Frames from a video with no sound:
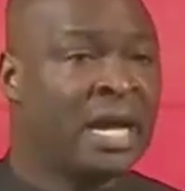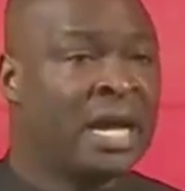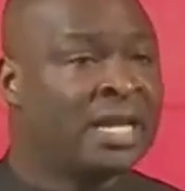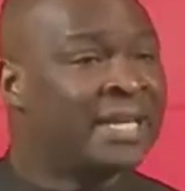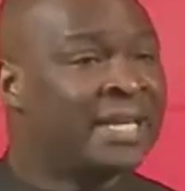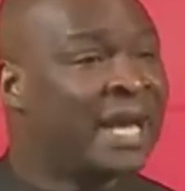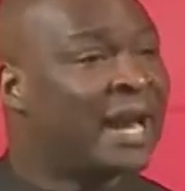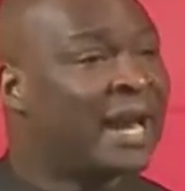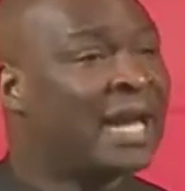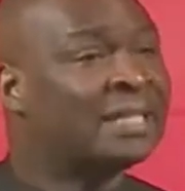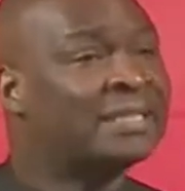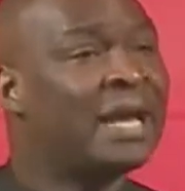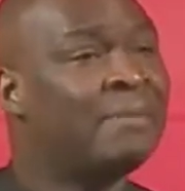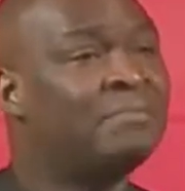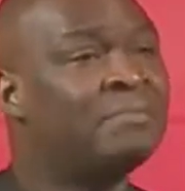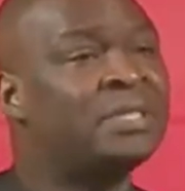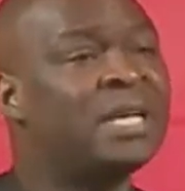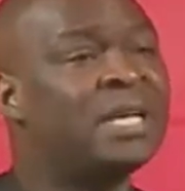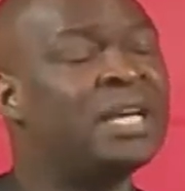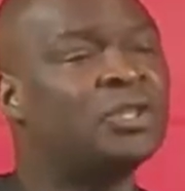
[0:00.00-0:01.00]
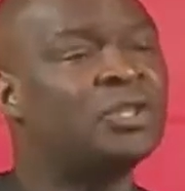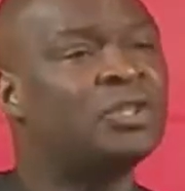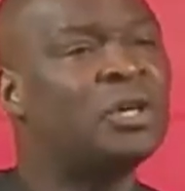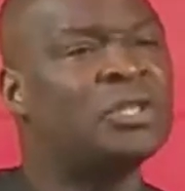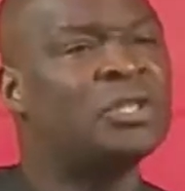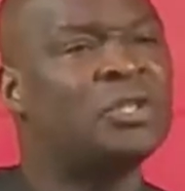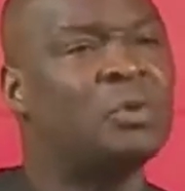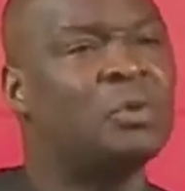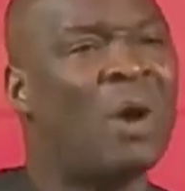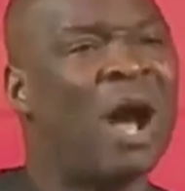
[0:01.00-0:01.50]
There are
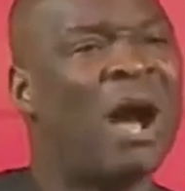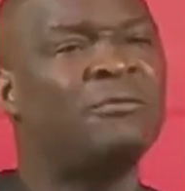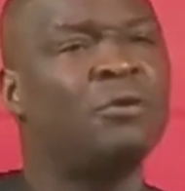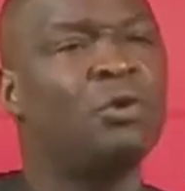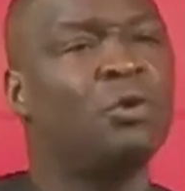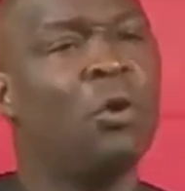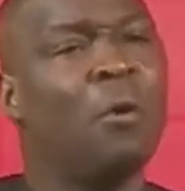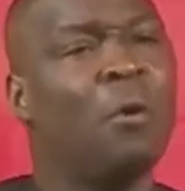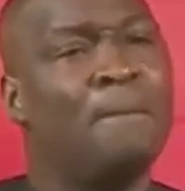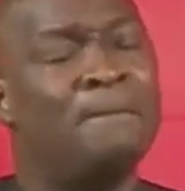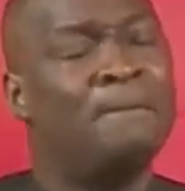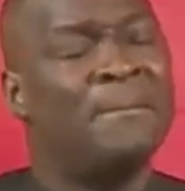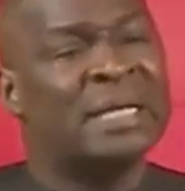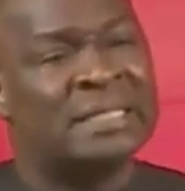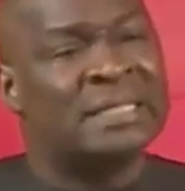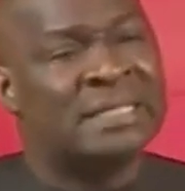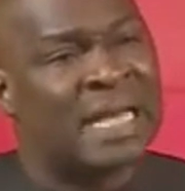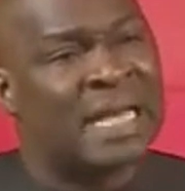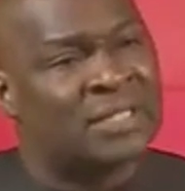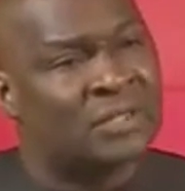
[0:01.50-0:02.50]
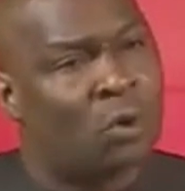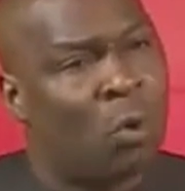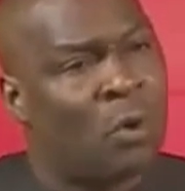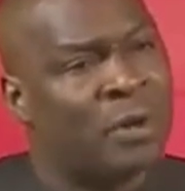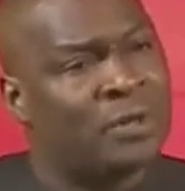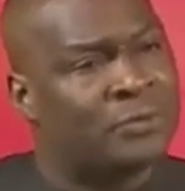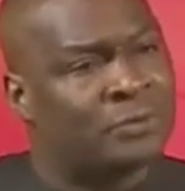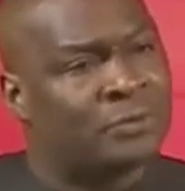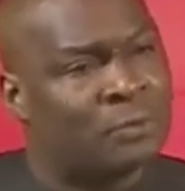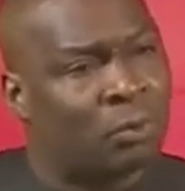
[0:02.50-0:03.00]
temptations you have no business
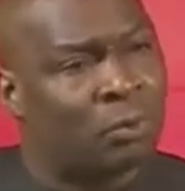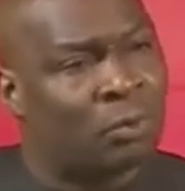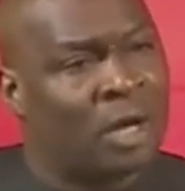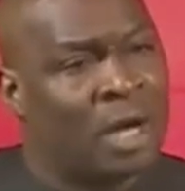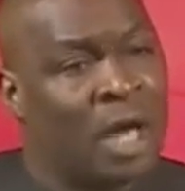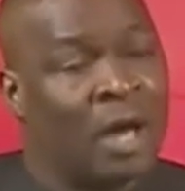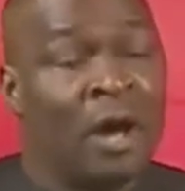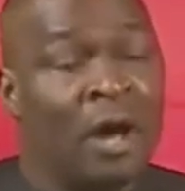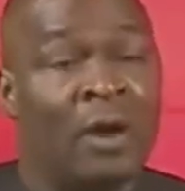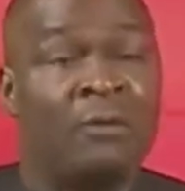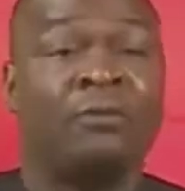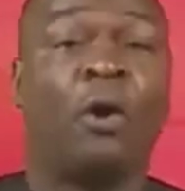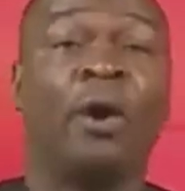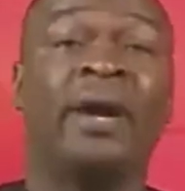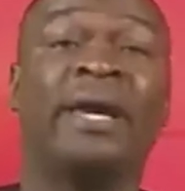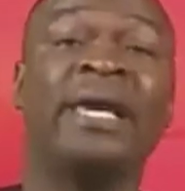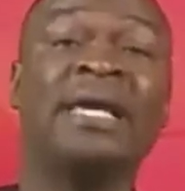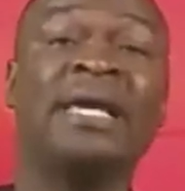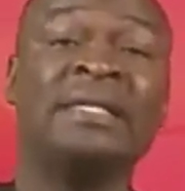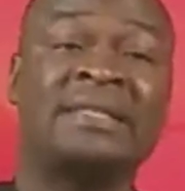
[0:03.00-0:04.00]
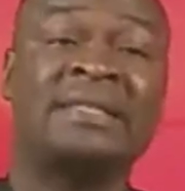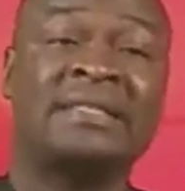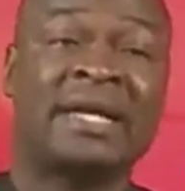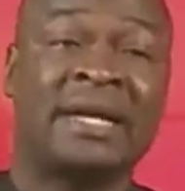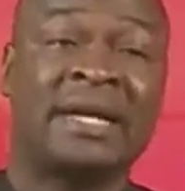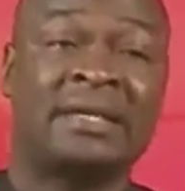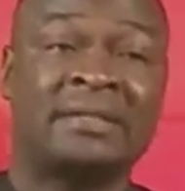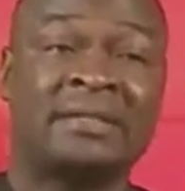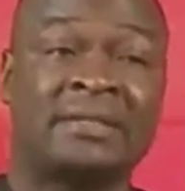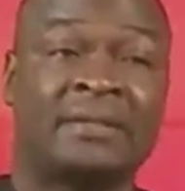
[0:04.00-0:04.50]
going through. For
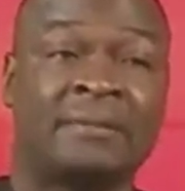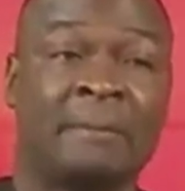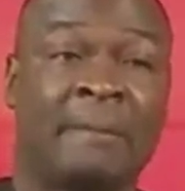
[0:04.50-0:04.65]
instance,